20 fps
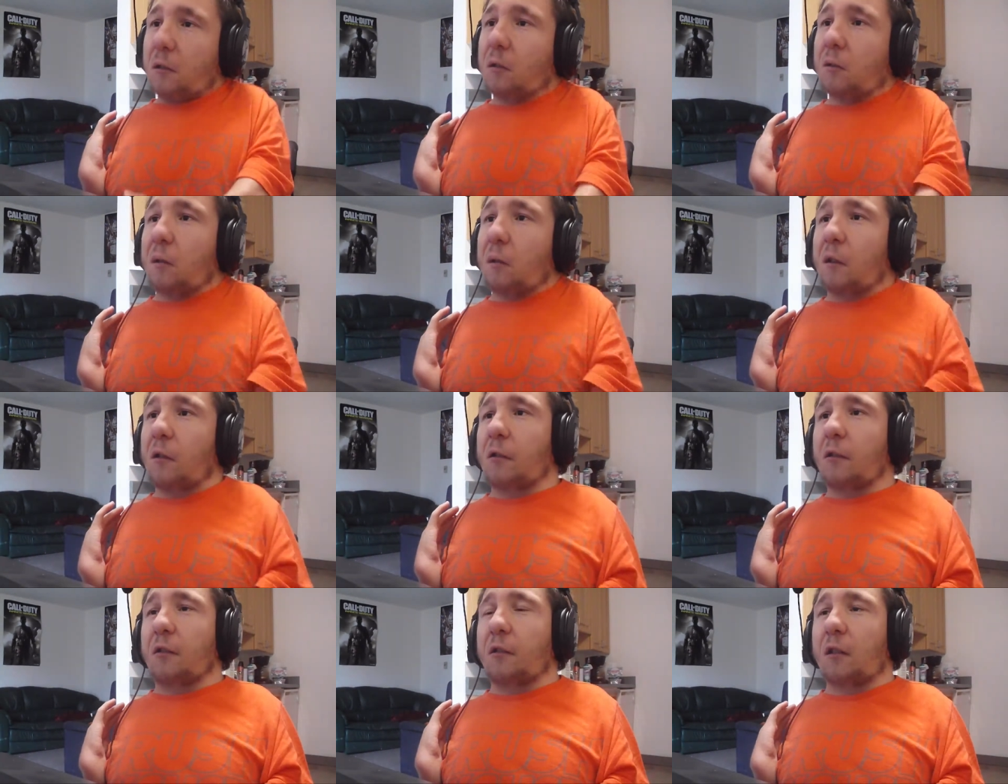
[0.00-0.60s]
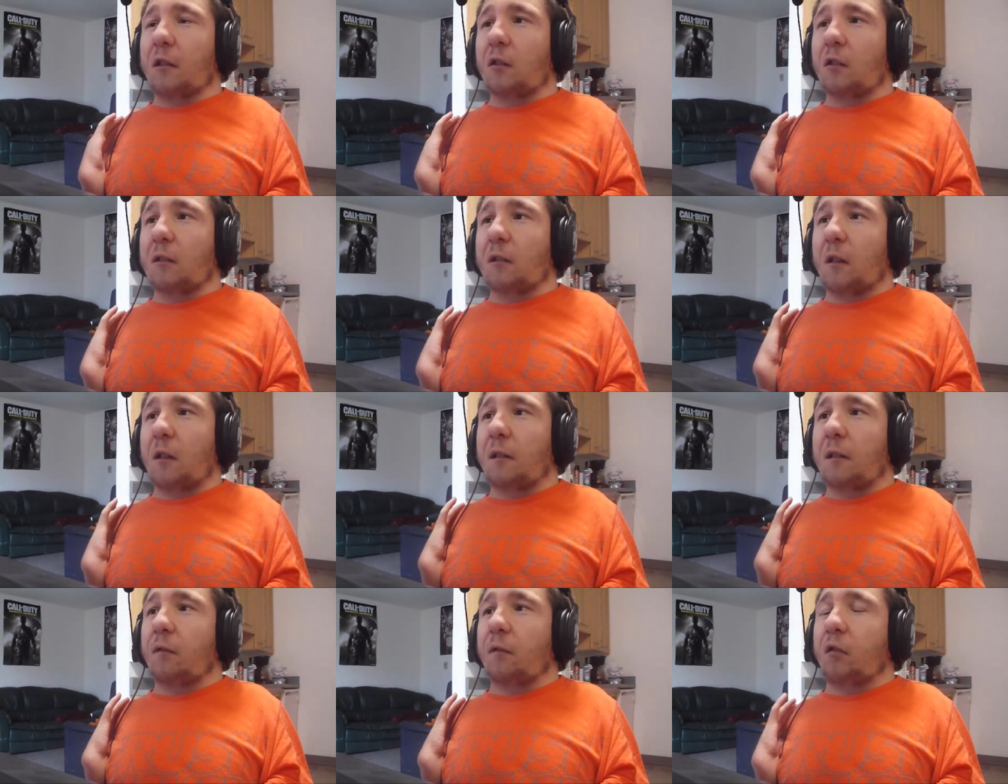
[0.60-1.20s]
Well, you just look
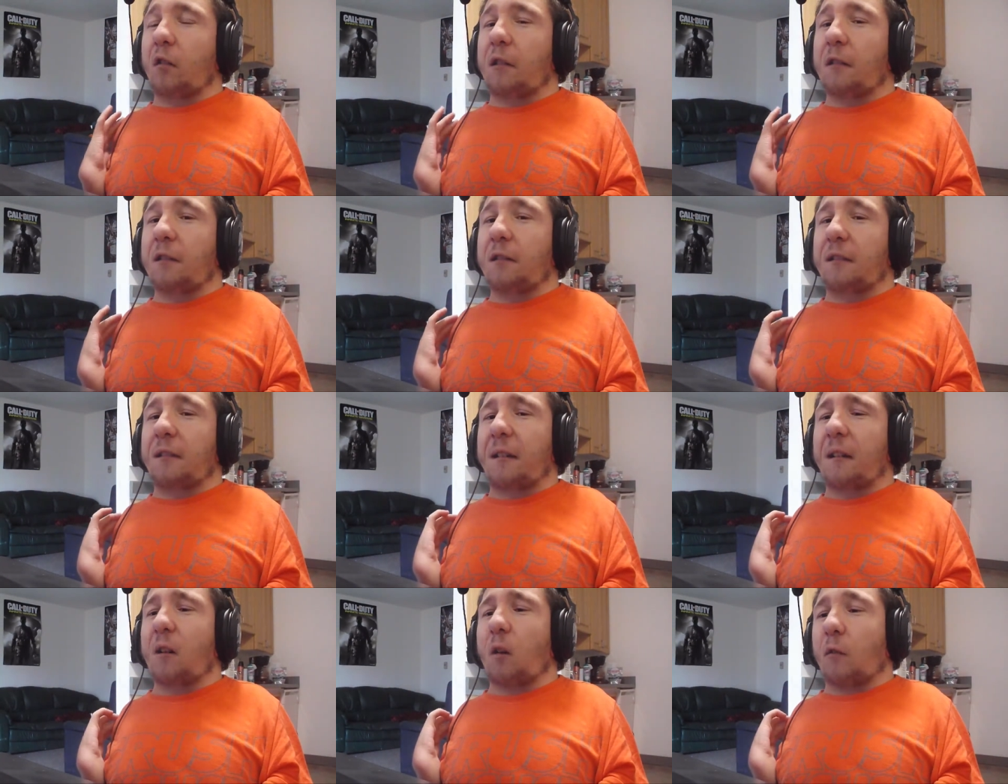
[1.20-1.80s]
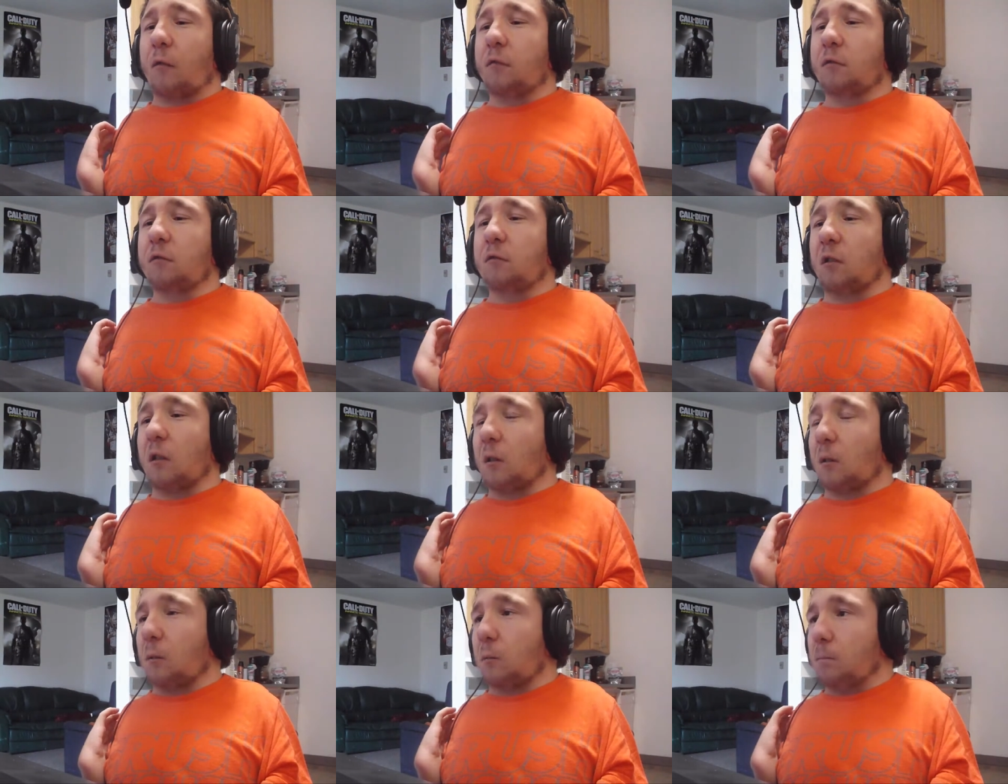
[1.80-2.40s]
on it for yourself?
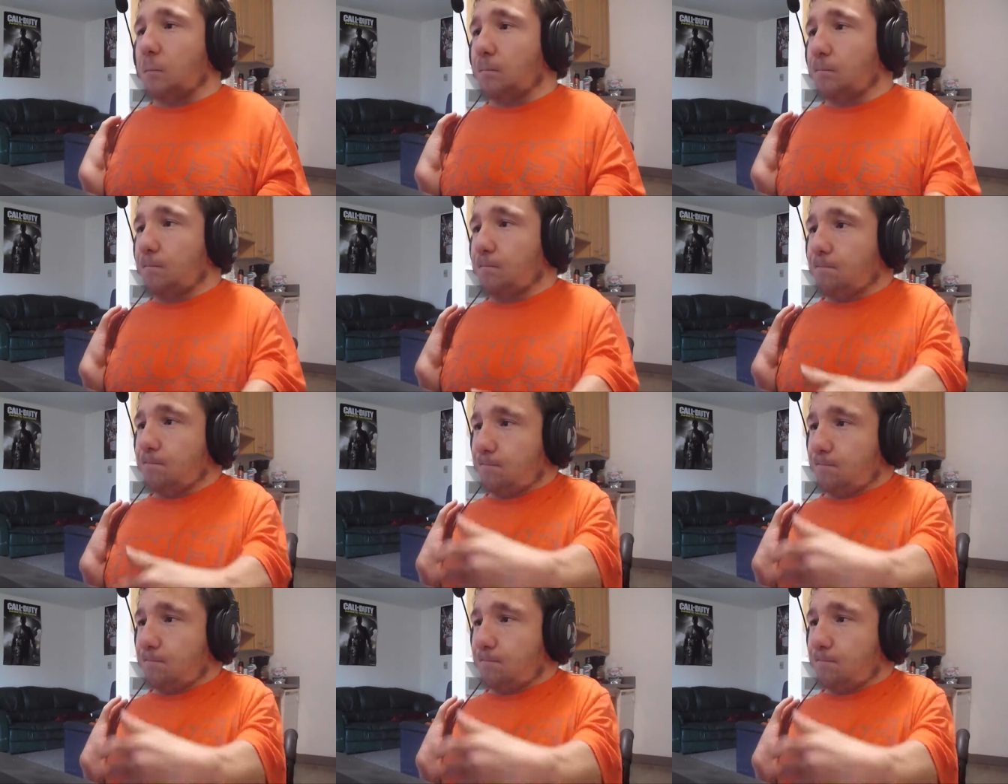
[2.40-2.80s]
So,